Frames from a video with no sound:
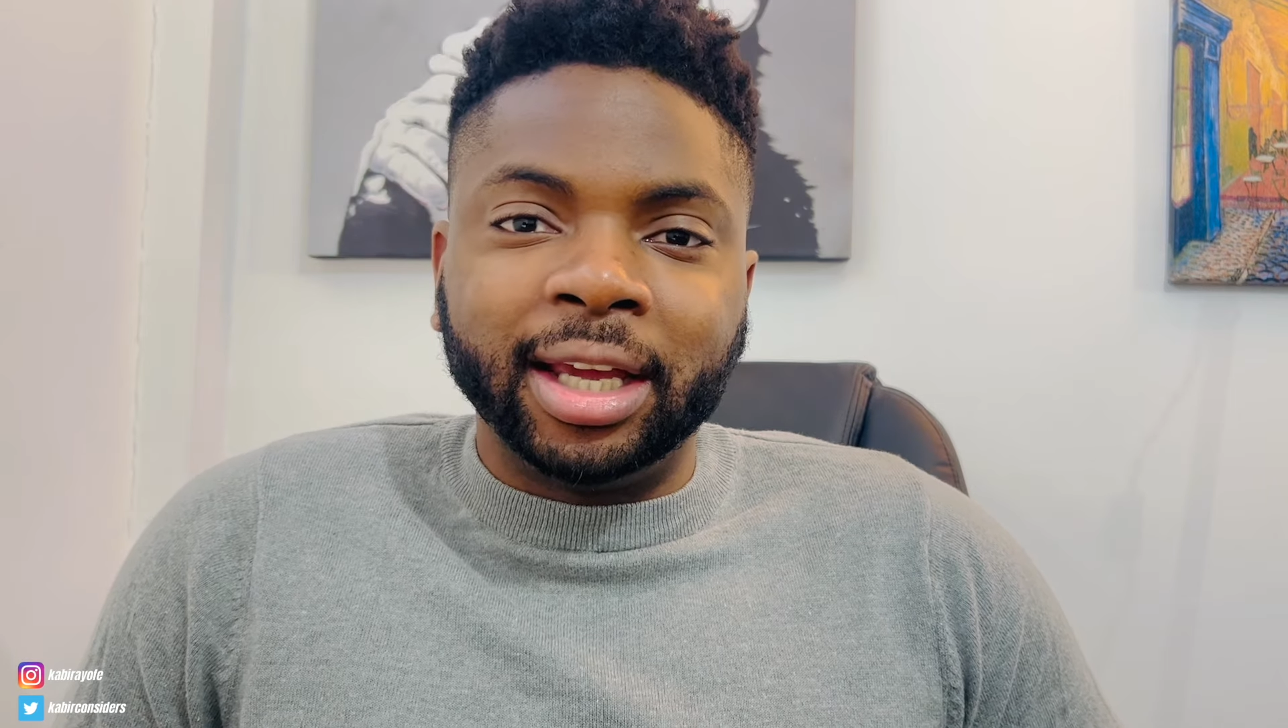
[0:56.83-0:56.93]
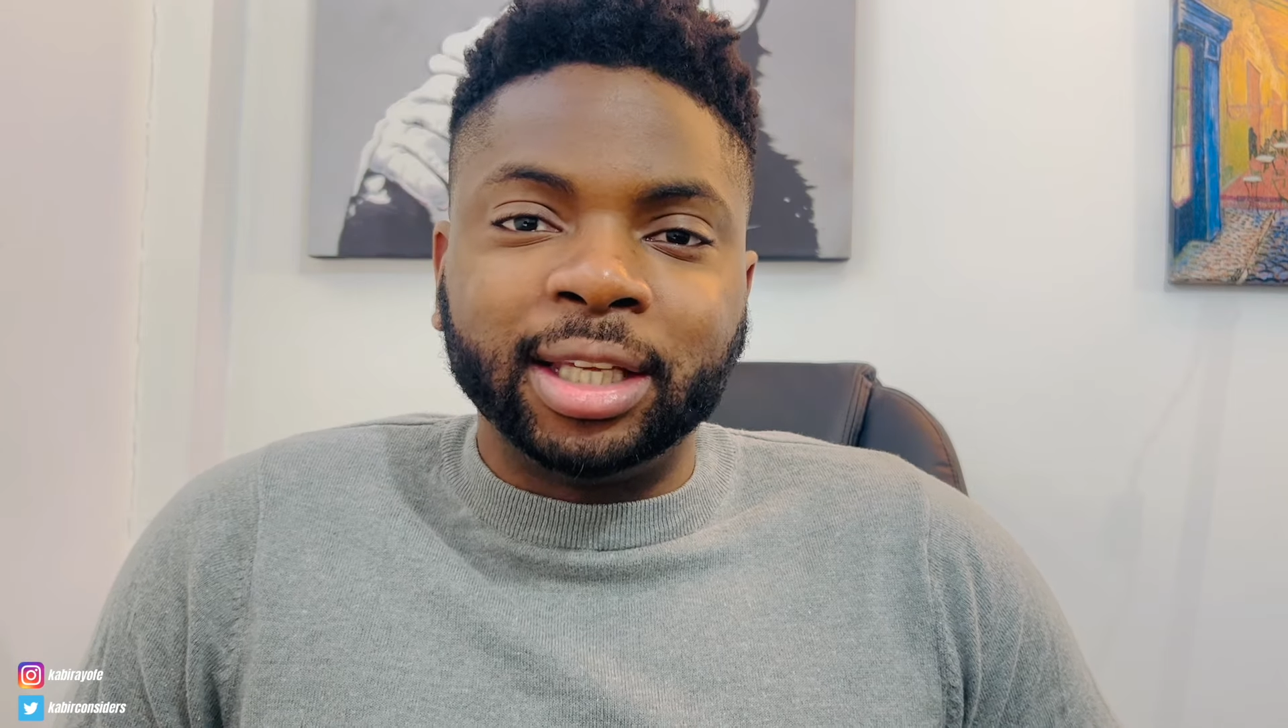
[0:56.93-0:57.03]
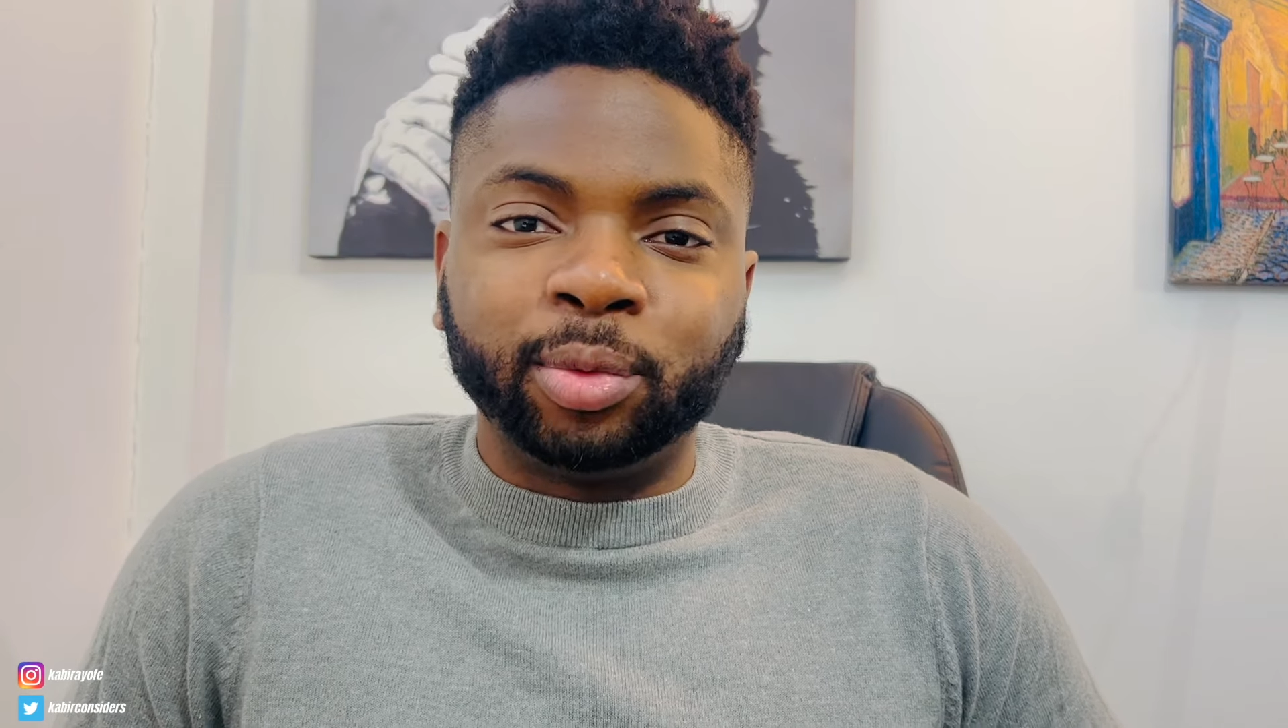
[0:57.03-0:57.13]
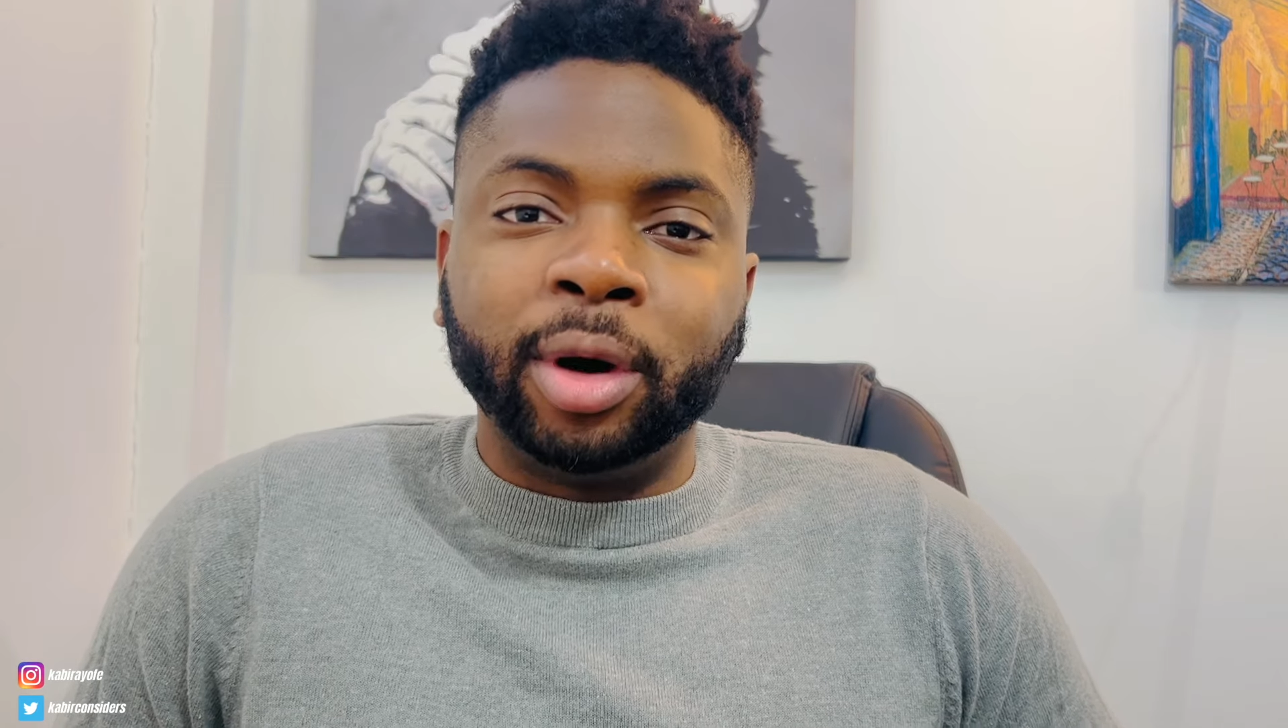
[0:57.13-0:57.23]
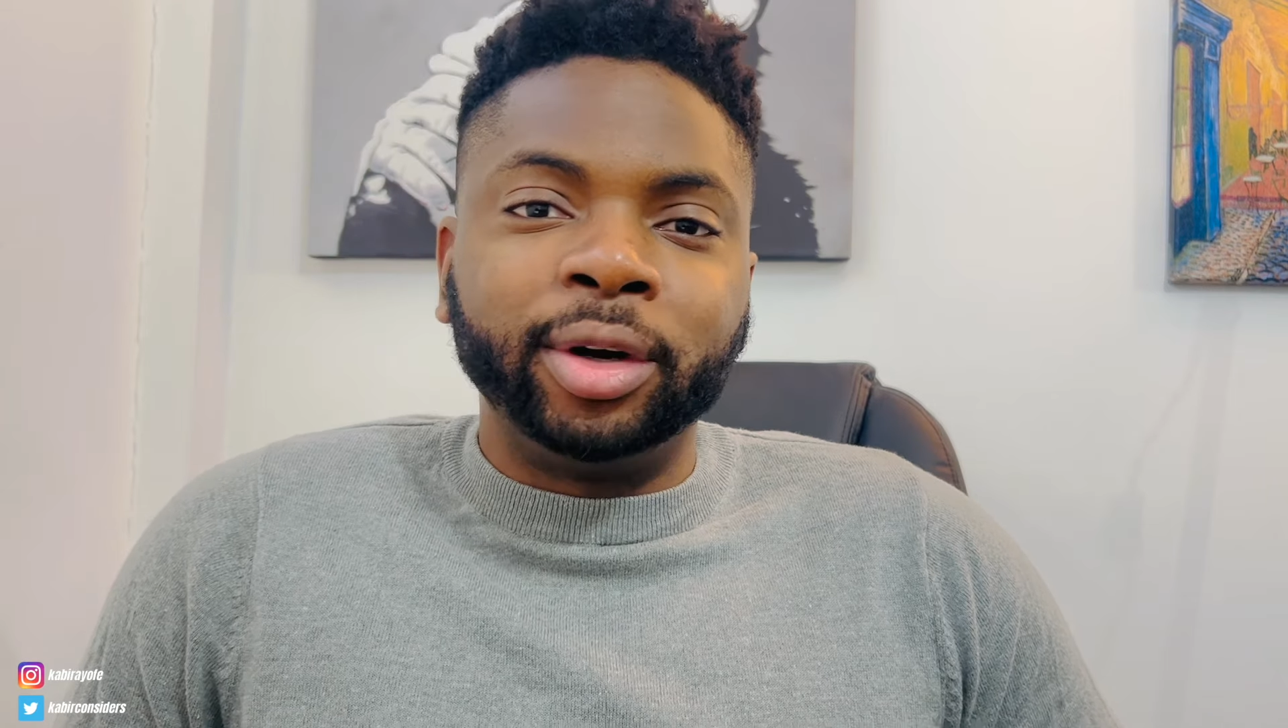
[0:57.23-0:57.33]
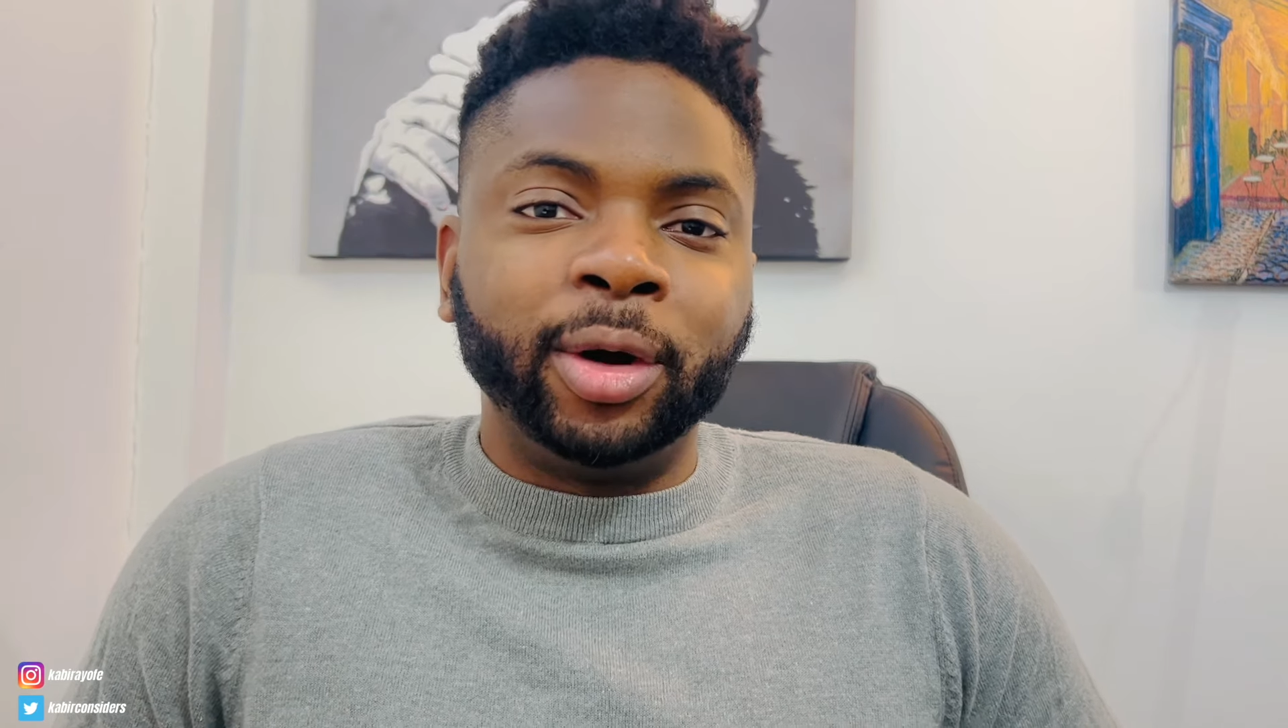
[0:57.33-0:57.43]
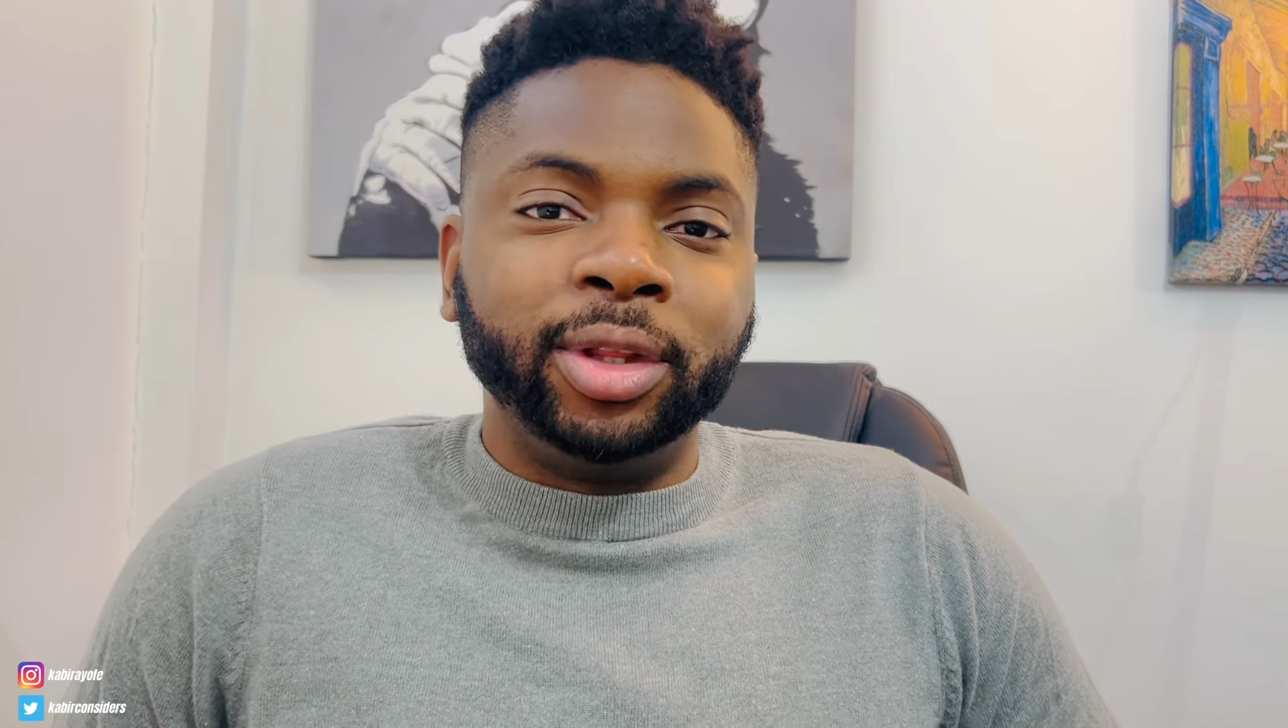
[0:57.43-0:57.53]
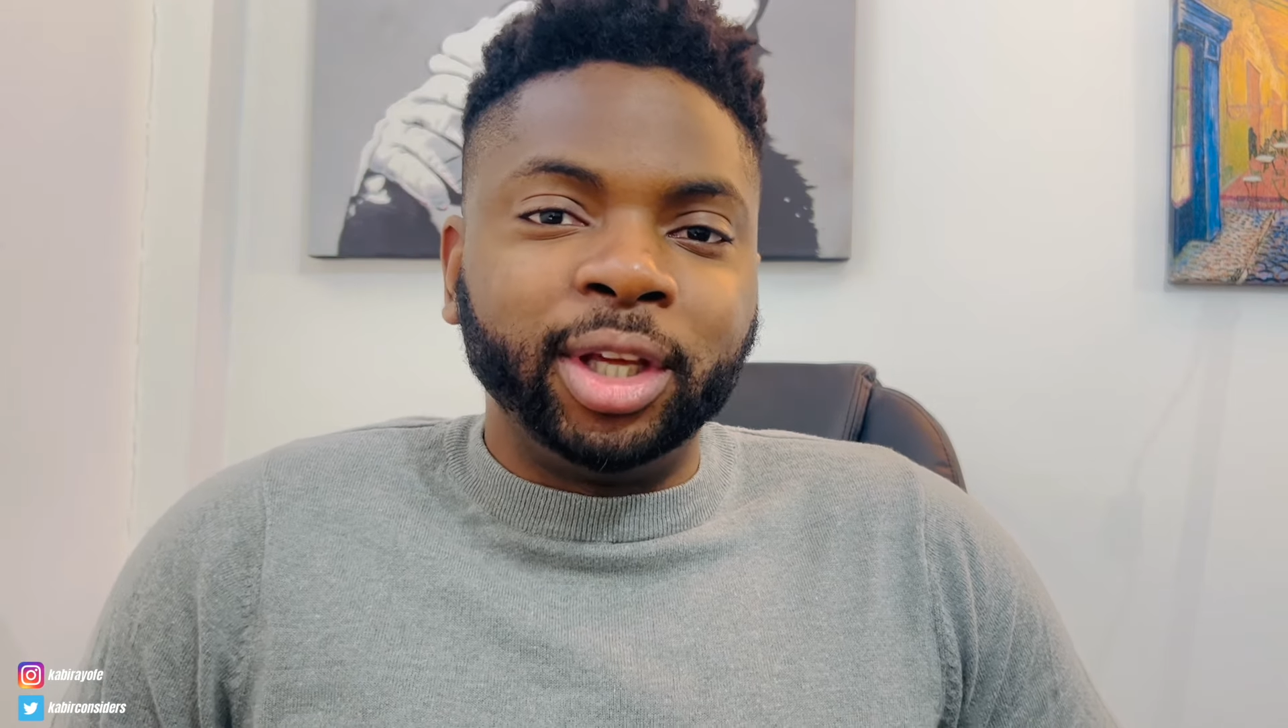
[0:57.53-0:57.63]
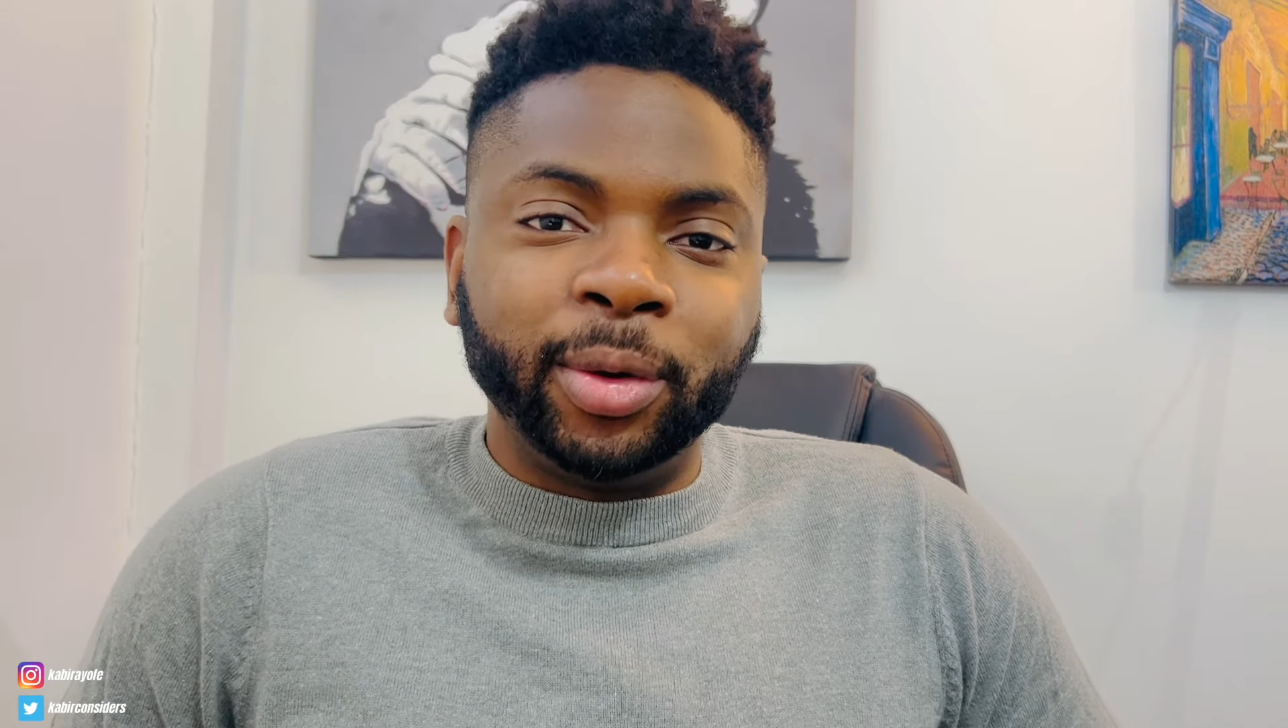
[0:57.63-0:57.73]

it's well known the